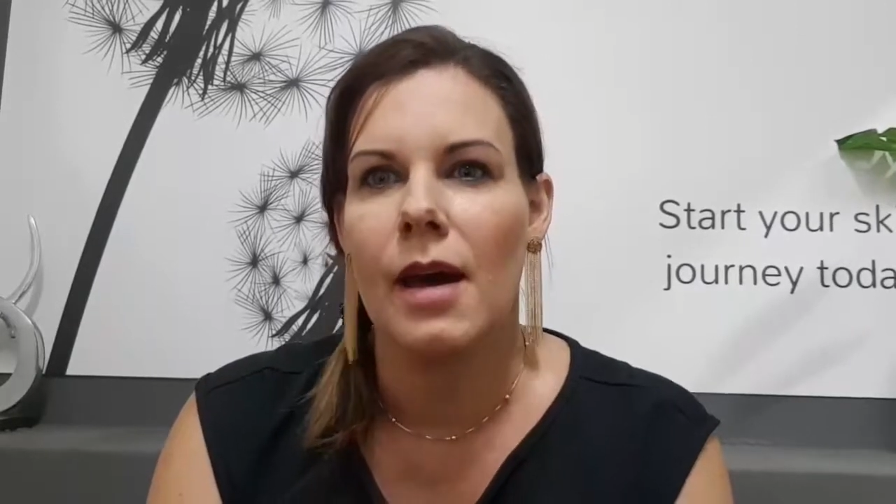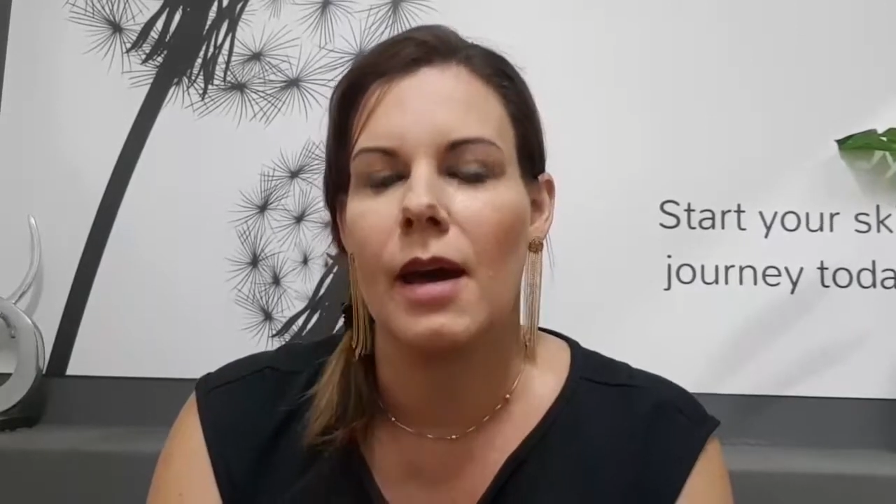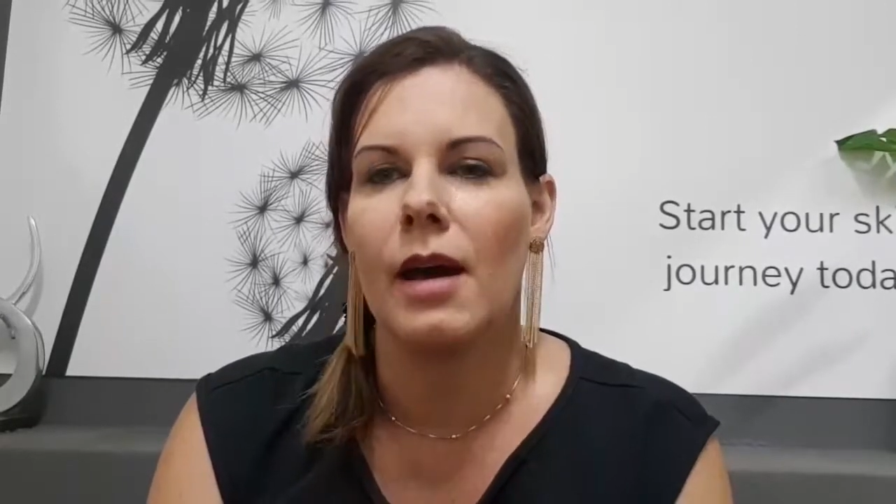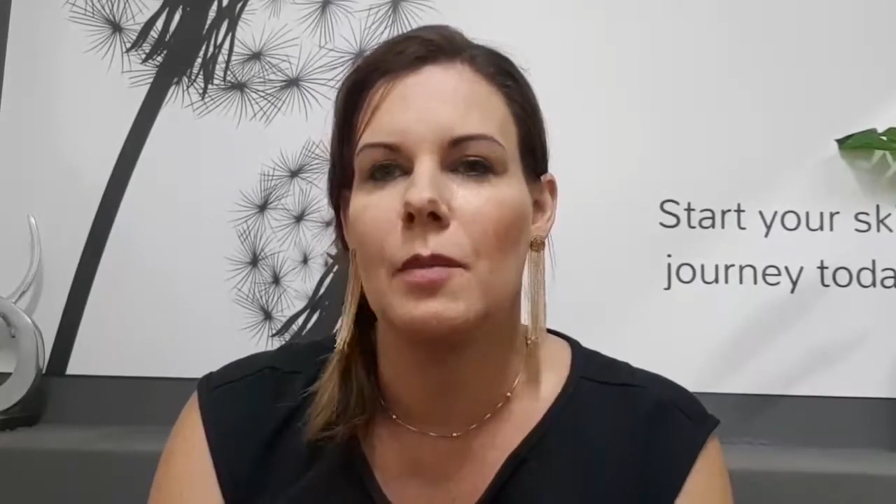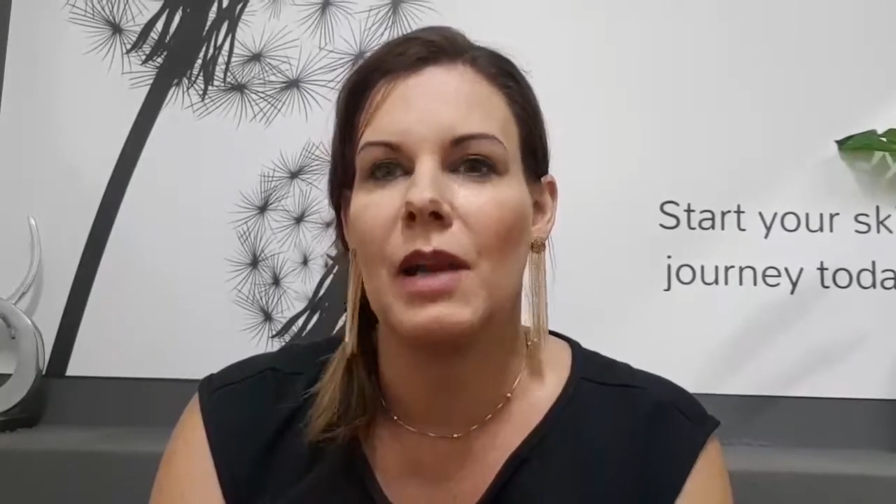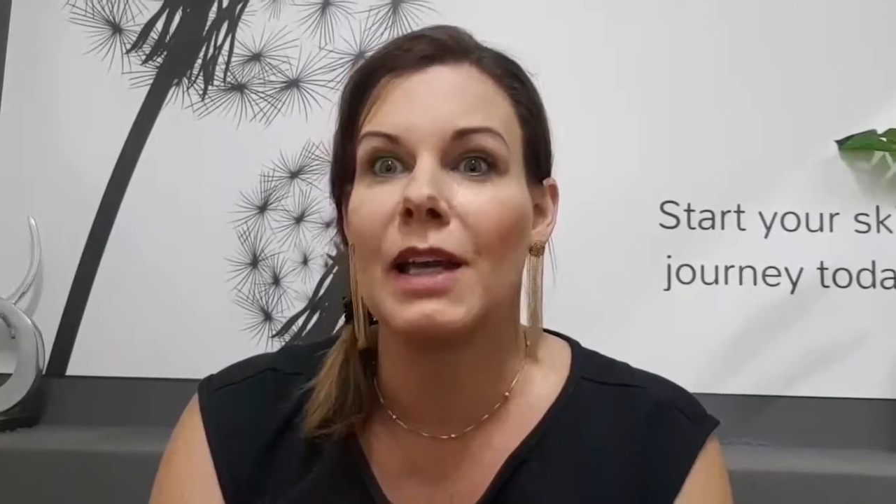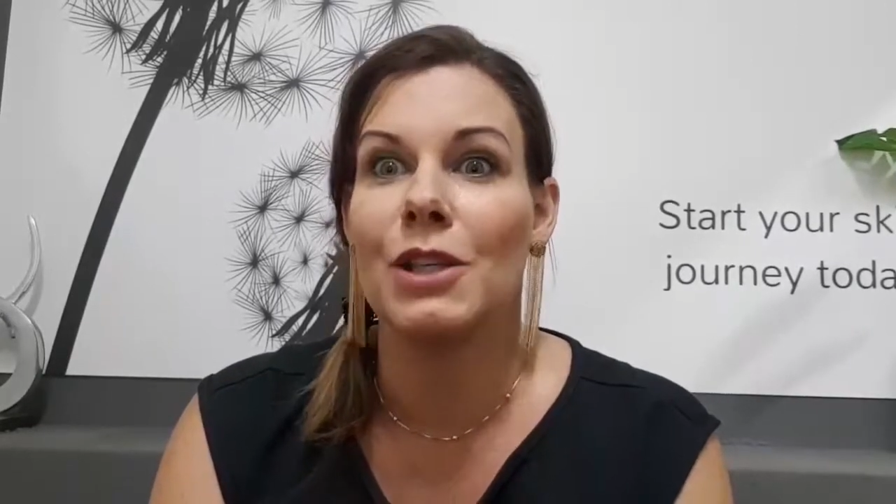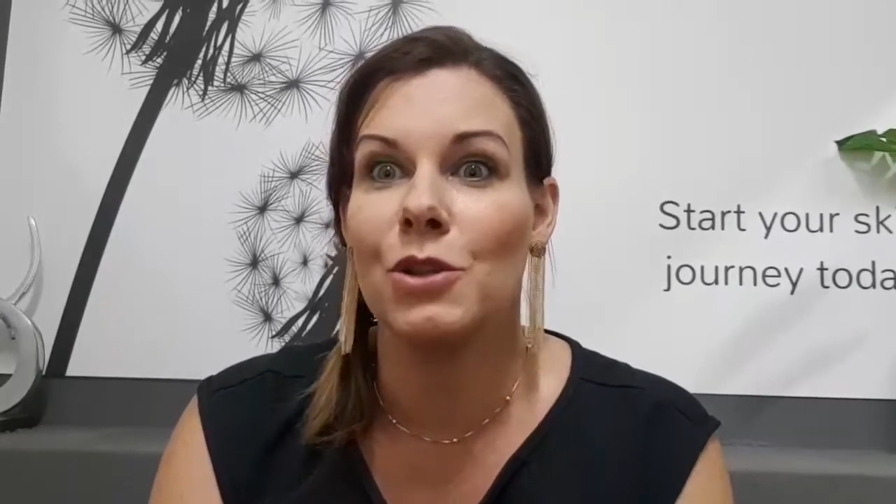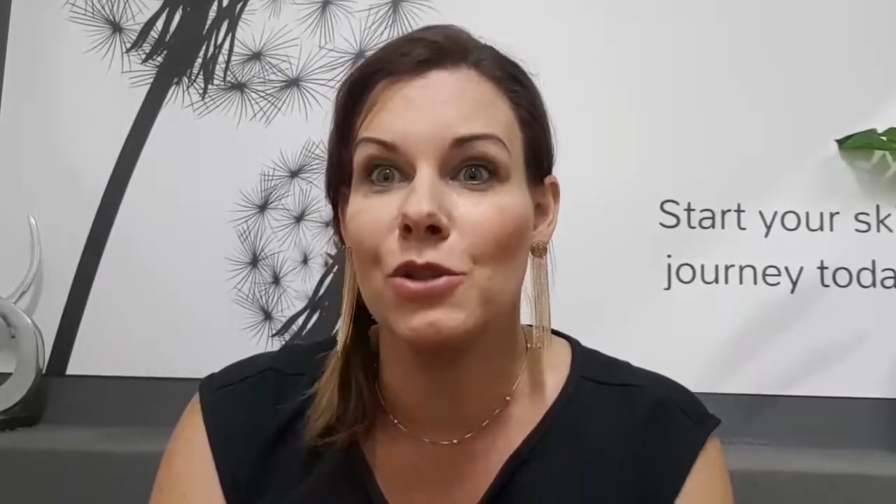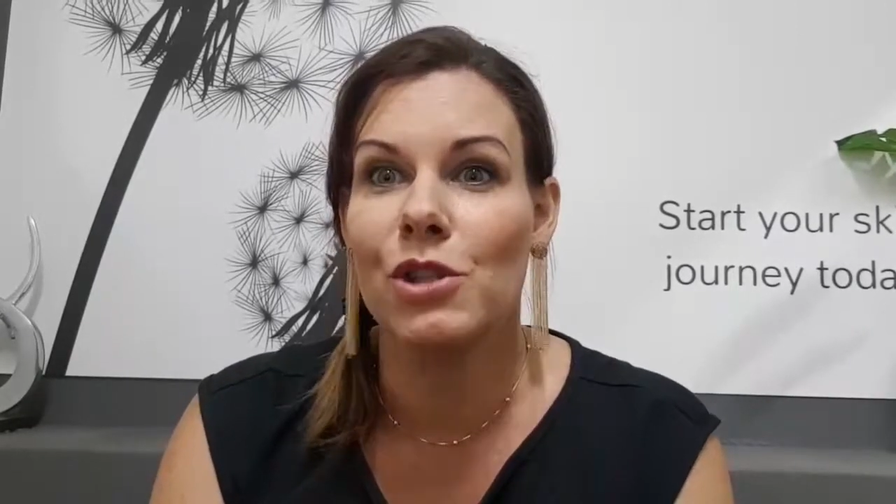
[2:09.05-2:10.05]
um, like it
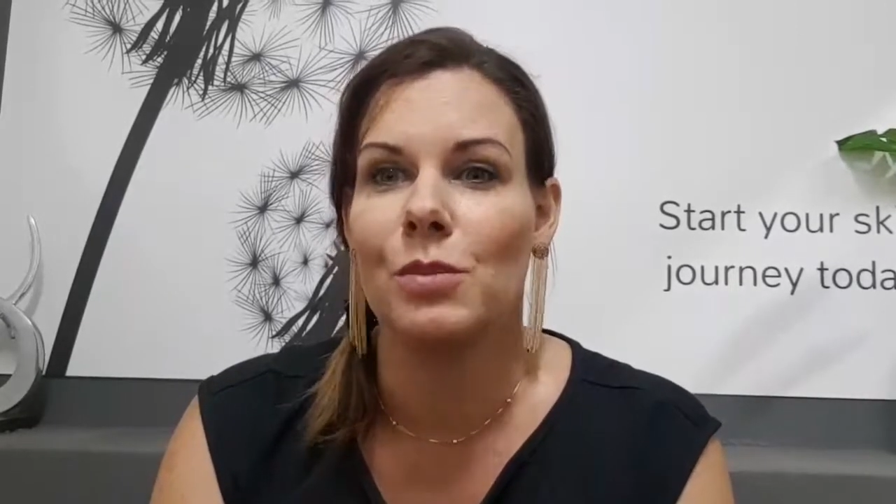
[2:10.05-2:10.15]
used to